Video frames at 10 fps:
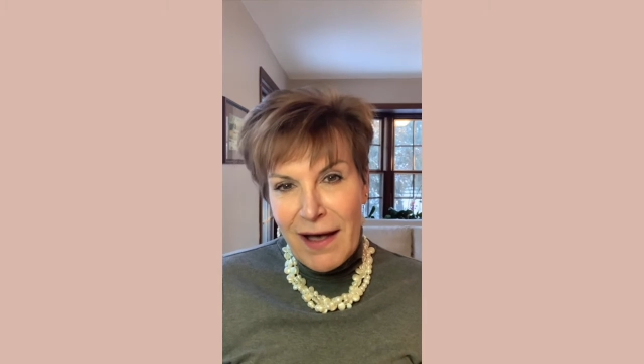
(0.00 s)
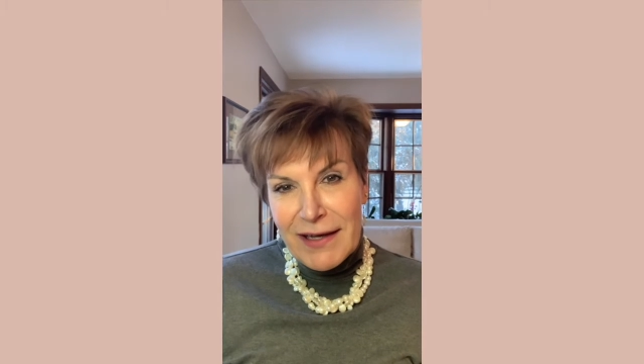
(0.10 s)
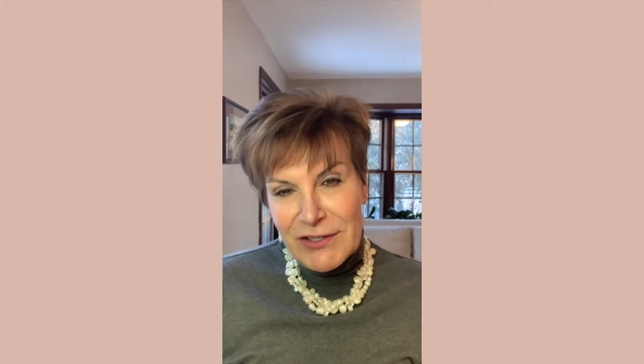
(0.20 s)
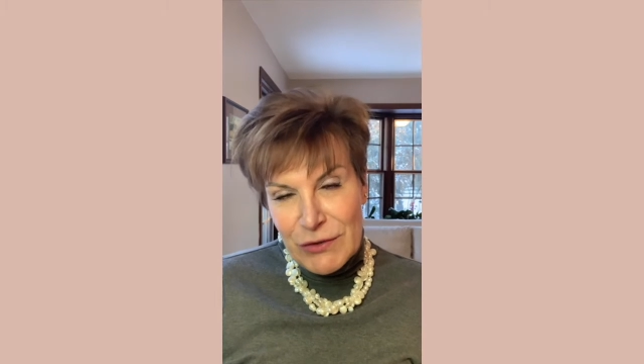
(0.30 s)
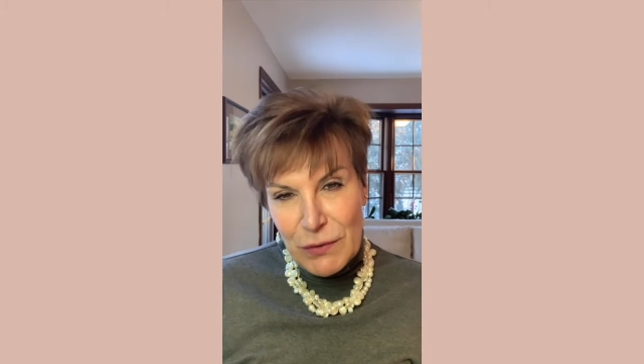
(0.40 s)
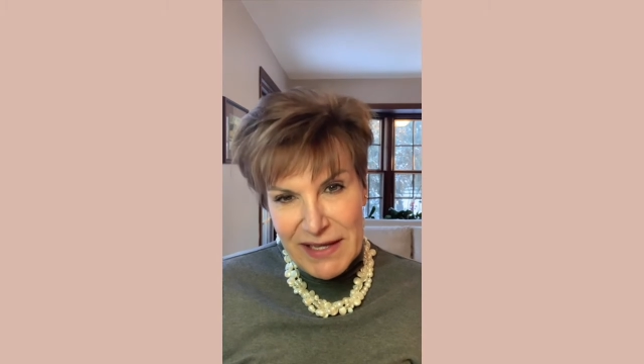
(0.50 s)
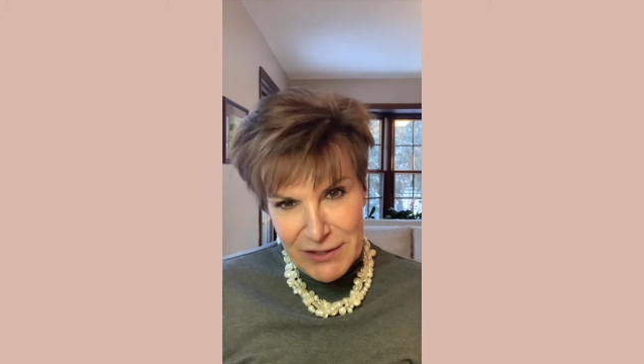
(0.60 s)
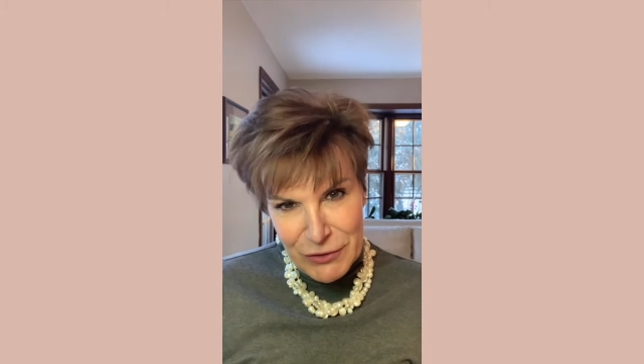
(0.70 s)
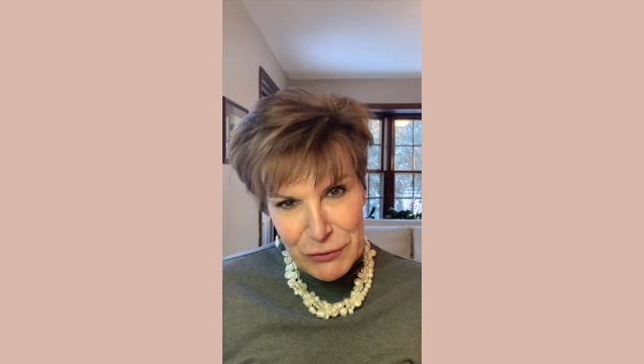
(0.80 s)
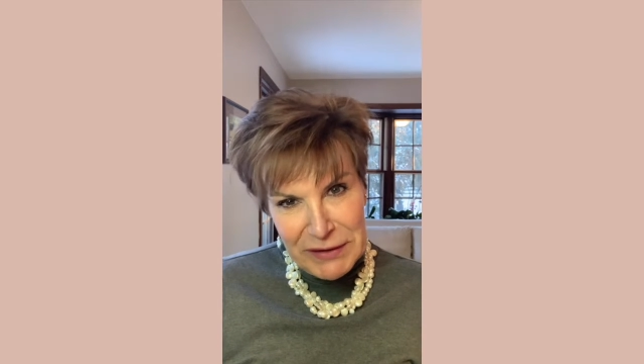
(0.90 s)
I do a
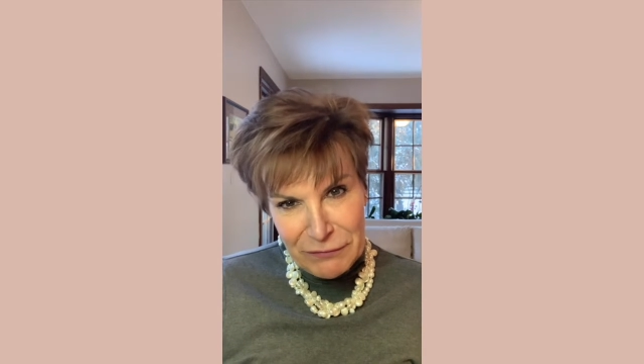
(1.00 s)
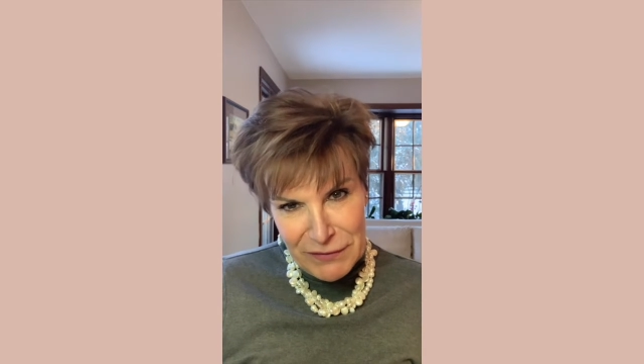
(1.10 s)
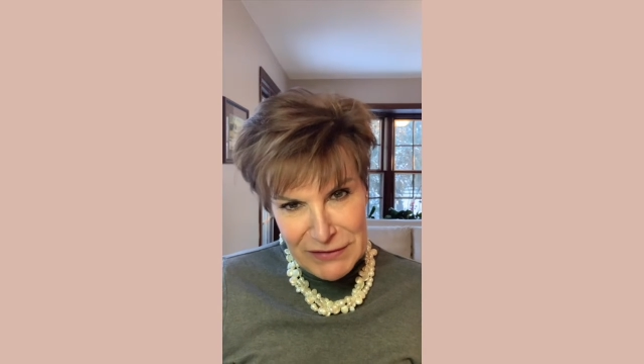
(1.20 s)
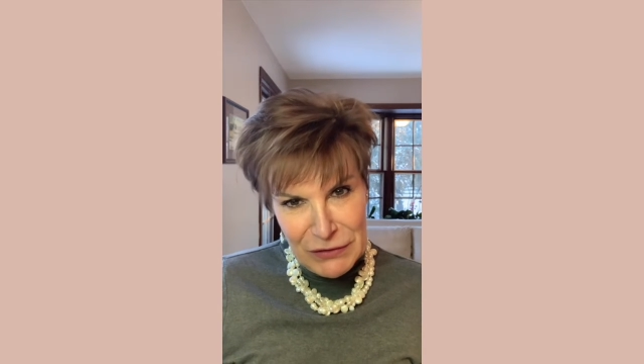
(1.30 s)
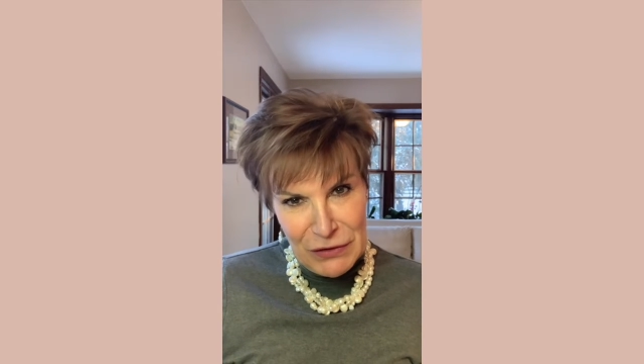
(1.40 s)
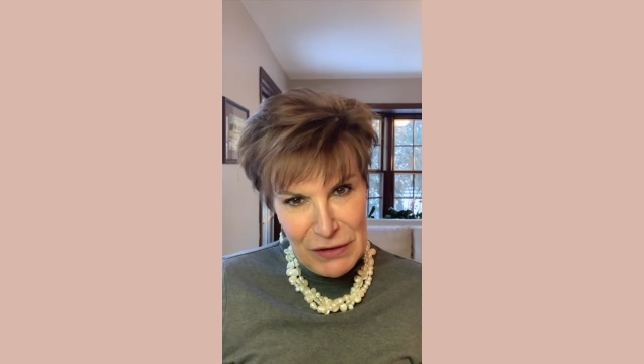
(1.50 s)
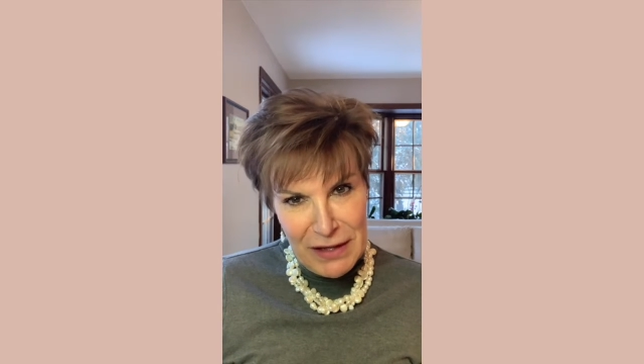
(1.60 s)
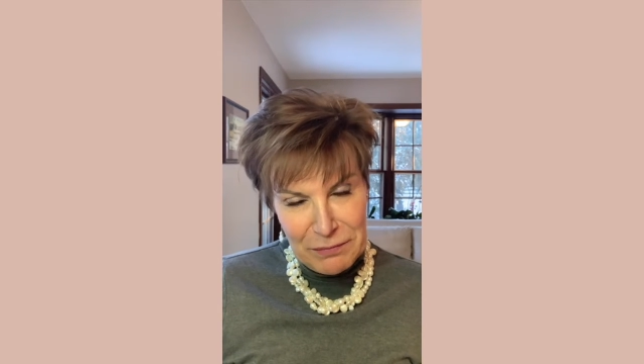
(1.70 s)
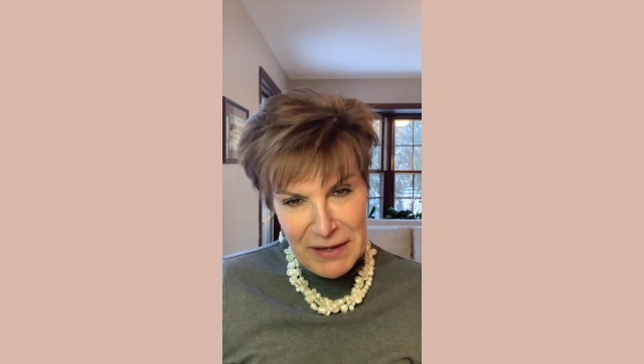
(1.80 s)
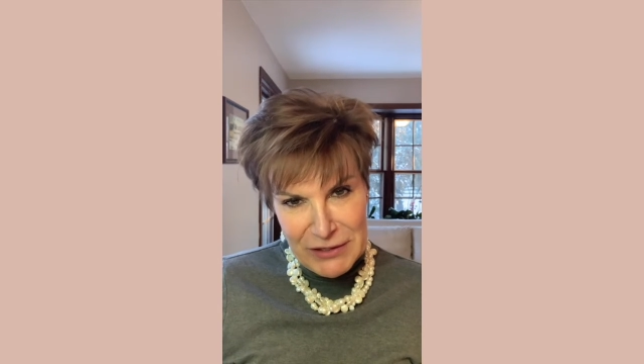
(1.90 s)
history and physical
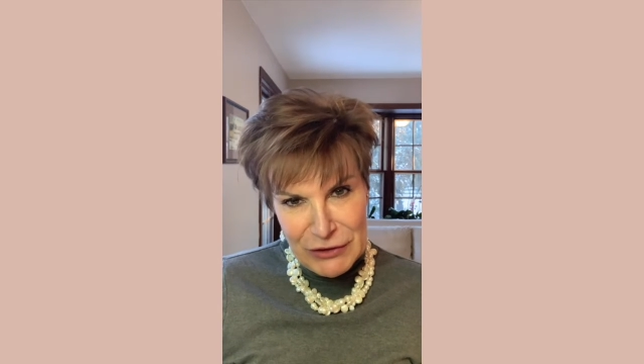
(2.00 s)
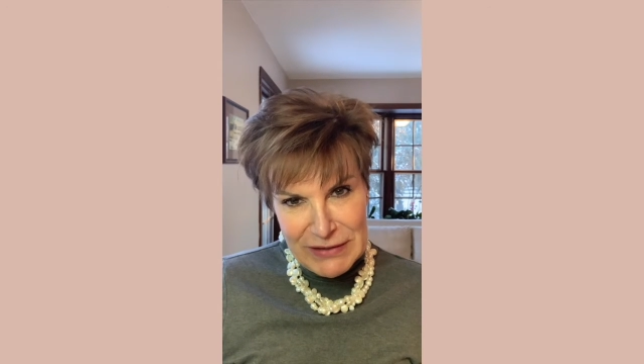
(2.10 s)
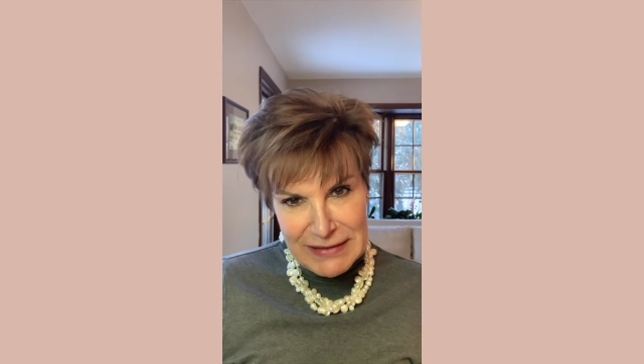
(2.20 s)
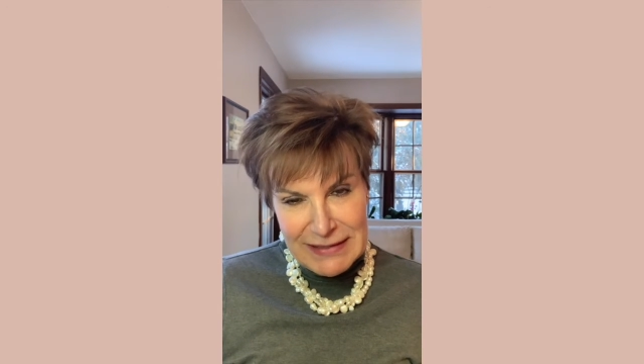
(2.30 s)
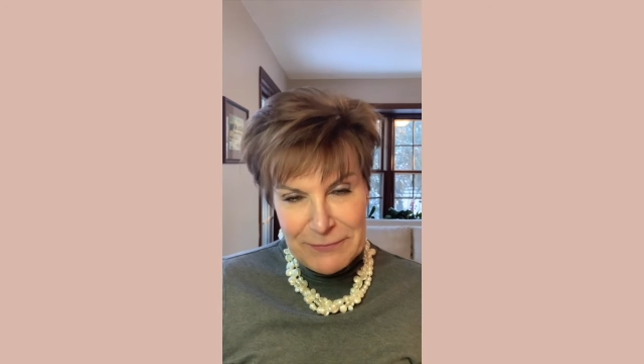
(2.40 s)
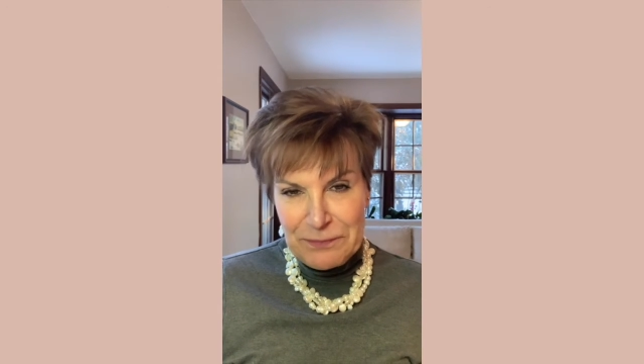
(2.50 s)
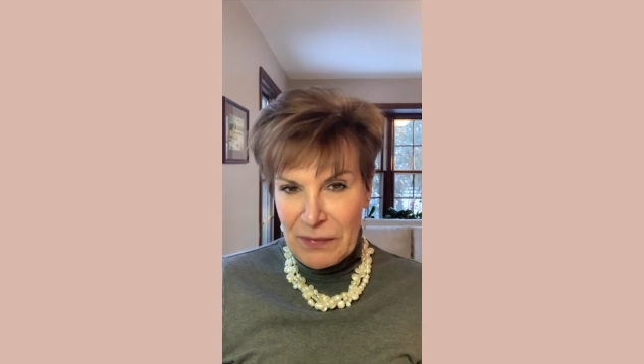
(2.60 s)
on patients